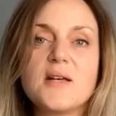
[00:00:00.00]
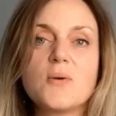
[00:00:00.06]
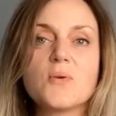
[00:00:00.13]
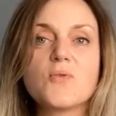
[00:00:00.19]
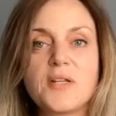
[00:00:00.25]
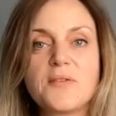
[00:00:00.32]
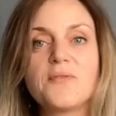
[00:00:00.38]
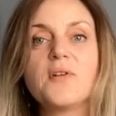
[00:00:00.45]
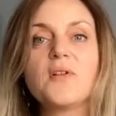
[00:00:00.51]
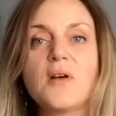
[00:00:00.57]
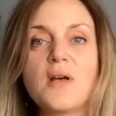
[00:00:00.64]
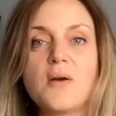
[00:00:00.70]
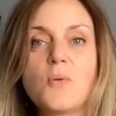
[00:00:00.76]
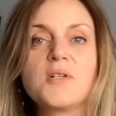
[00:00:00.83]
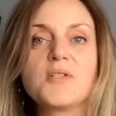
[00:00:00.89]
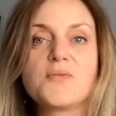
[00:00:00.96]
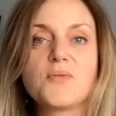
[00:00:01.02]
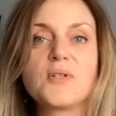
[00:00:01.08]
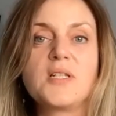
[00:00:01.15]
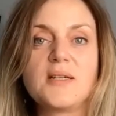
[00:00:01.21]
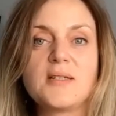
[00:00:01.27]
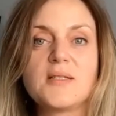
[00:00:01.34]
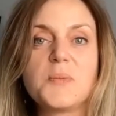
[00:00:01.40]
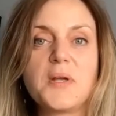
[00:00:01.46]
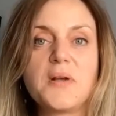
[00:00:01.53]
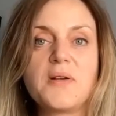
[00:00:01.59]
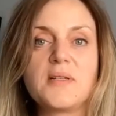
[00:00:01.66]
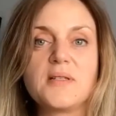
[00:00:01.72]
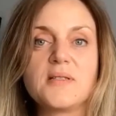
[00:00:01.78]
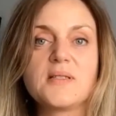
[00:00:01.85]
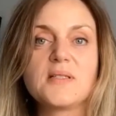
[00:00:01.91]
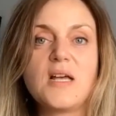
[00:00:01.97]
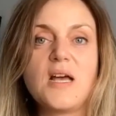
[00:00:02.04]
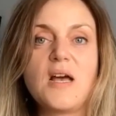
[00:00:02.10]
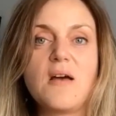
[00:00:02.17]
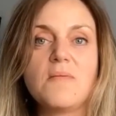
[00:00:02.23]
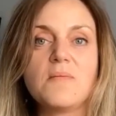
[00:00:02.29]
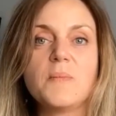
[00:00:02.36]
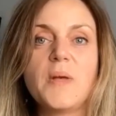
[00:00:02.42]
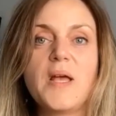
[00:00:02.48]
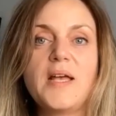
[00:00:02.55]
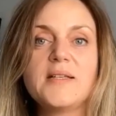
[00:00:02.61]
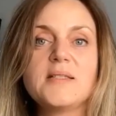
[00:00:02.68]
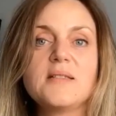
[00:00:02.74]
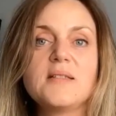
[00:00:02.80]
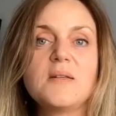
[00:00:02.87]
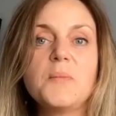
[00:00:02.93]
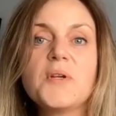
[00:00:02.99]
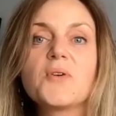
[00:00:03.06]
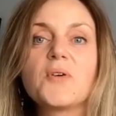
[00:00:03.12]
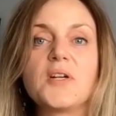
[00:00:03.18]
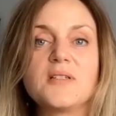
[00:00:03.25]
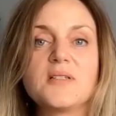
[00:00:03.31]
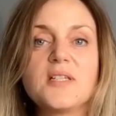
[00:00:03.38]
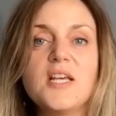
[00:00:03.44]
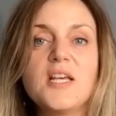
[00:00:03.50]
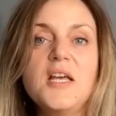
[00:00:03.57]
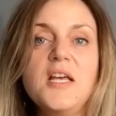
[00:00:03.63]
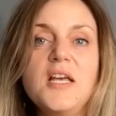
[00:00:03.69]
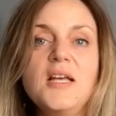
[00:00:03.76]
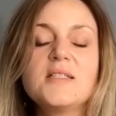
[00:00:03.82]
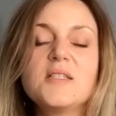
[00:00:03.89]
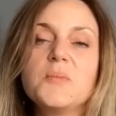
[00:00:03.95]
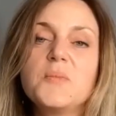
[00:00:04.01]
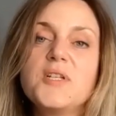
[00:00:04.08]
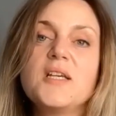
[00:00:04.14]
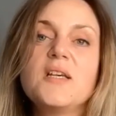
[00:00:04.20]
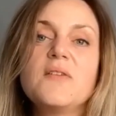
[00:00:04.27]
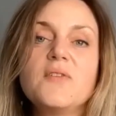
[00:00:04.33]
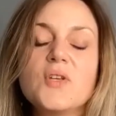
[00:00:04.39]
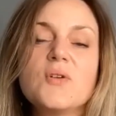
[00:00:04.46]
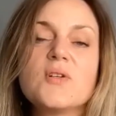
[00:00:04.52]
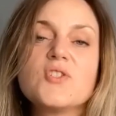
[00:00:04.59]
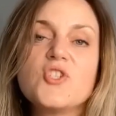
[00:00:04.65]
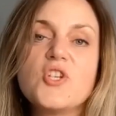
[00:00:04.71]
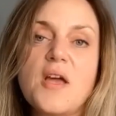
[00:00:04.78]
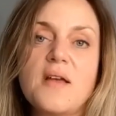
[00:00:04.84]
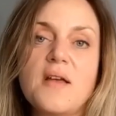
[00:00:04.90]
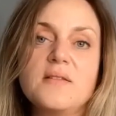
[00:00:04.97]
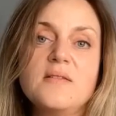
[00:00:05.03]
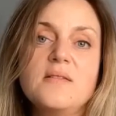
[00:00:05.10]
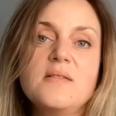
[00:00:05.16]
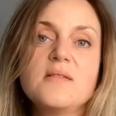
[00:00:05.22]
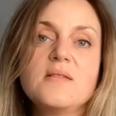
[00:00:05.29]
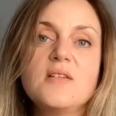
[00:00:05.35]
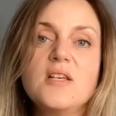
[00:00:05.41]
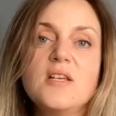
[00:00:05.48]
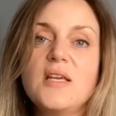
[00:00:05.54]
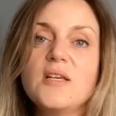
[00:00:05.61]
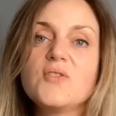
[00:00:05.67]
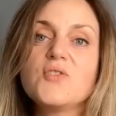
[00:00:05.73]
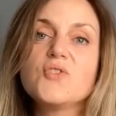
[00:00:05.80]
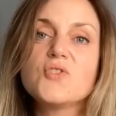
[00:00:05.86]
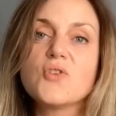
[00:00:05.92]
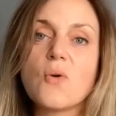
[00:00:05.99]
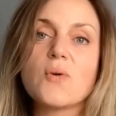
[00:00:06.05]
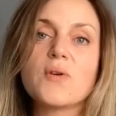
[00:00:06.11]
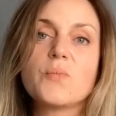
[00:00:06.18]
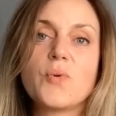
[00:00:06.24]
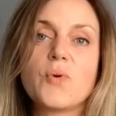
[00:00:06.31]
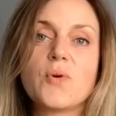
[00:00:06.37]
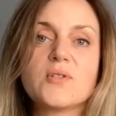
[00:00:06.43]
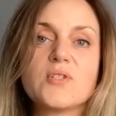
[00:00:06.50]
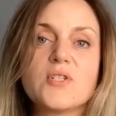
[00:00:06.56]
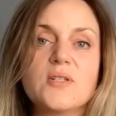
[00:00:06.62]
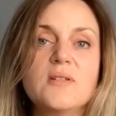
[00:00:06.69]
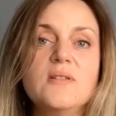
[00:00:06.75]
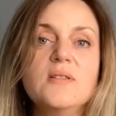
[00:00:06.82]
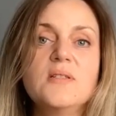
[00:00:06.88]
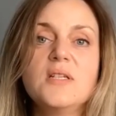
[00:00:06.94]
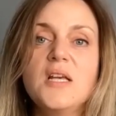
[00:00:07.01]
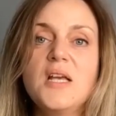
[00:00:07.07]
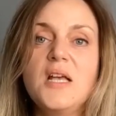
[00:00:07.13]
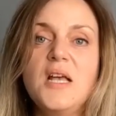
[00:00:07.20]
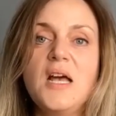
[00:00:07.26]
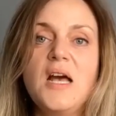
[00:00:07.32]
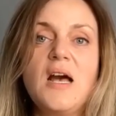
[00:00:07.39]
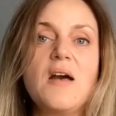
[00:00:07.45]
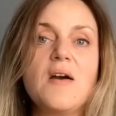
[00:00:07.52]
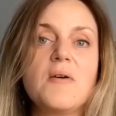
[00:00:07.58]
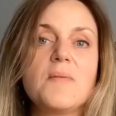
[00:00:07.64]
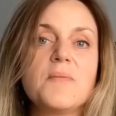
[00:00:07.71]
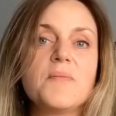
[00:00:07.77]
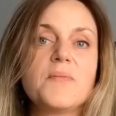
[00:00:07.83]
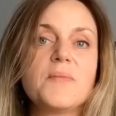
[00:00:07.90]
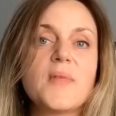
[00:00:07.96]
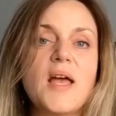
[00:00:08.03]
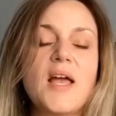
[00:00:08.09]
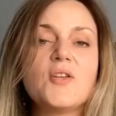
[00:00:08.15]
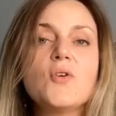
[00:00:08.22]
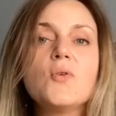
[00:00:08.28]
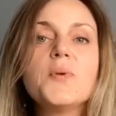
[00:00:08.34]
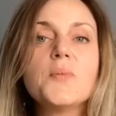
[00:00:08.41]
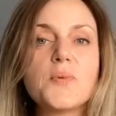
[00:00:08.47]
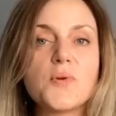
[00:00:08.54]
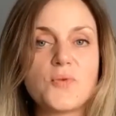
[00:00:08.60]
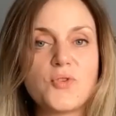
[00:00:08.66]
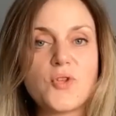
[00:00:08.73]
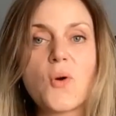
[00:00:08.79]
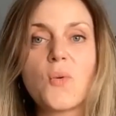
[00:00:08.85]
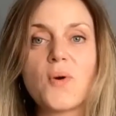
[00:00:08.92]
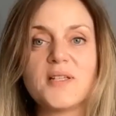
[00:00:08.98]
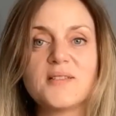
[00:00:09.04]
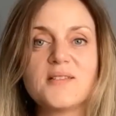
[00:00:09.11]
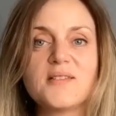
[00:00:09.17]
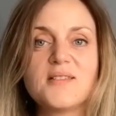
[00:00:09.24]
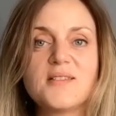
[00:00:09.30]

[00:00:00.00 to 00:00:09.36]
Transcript: how grateful I was for the experience. As an immigrant, somebody giving you a chance is so important. I know people know it,